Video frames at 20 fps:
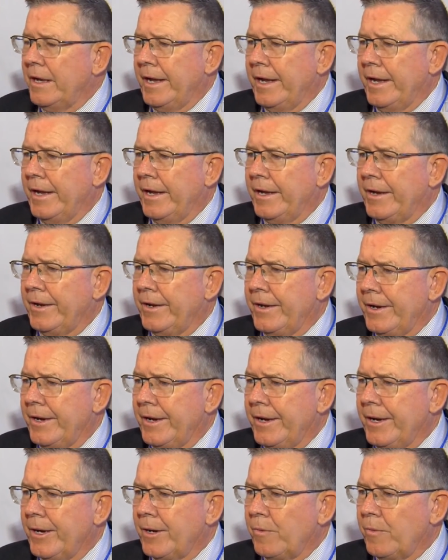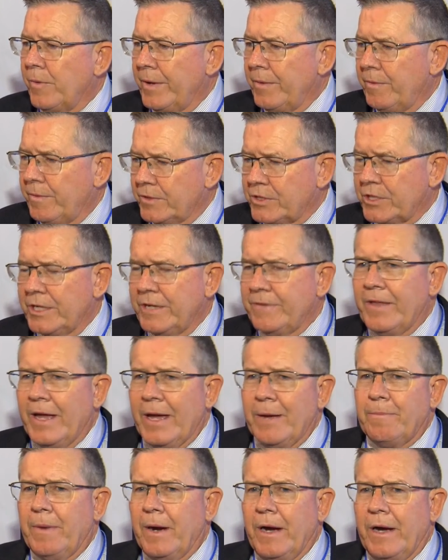and we received
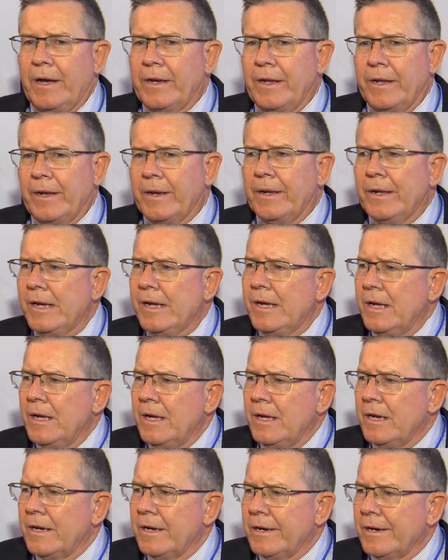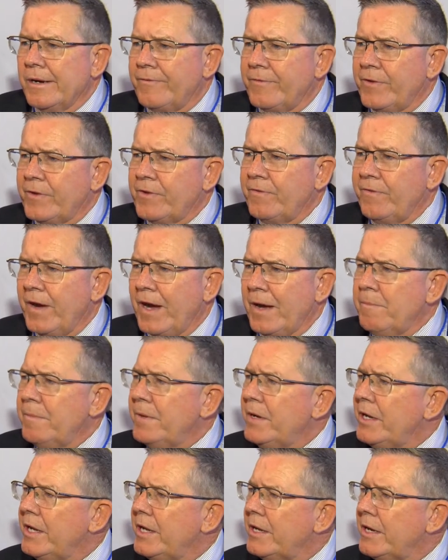that bond, and $55
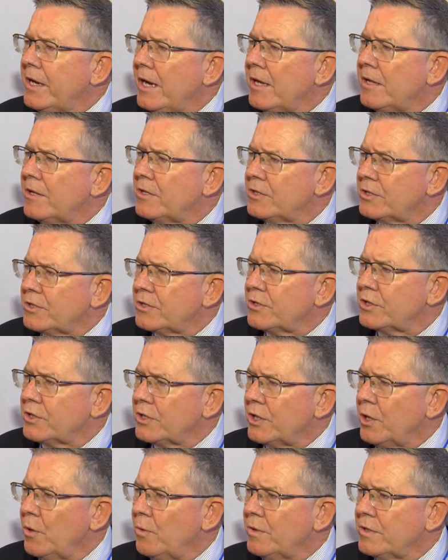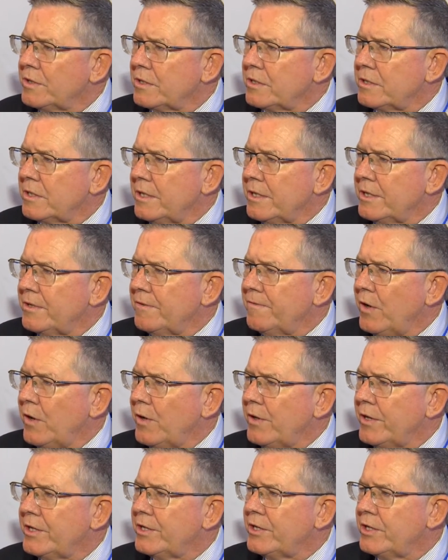million or so was
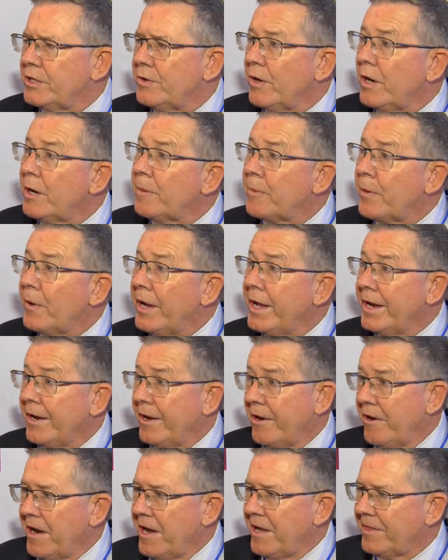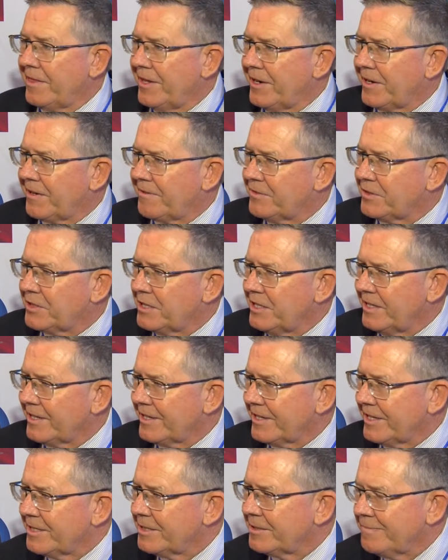devoted to upgrading our athletic
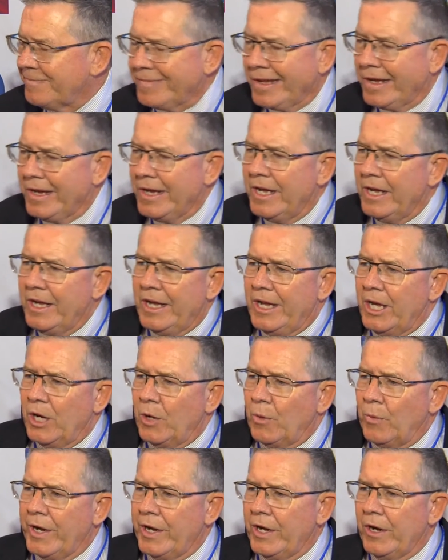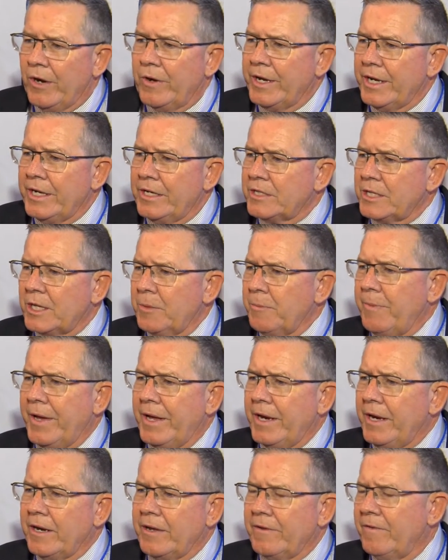facilities. We know it is
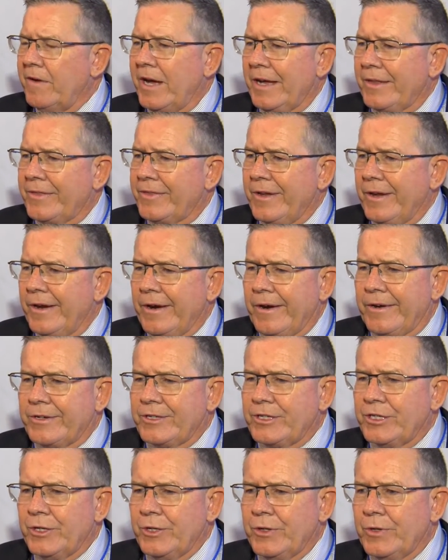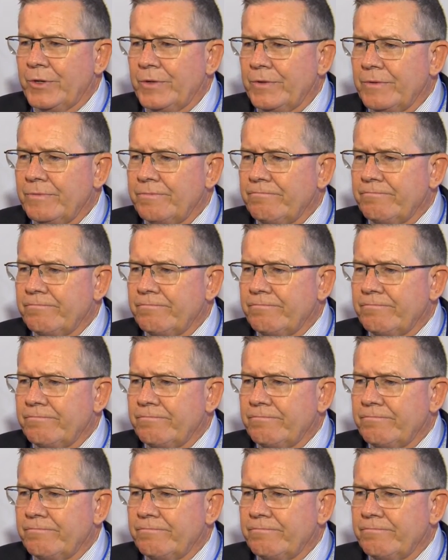competitive out there to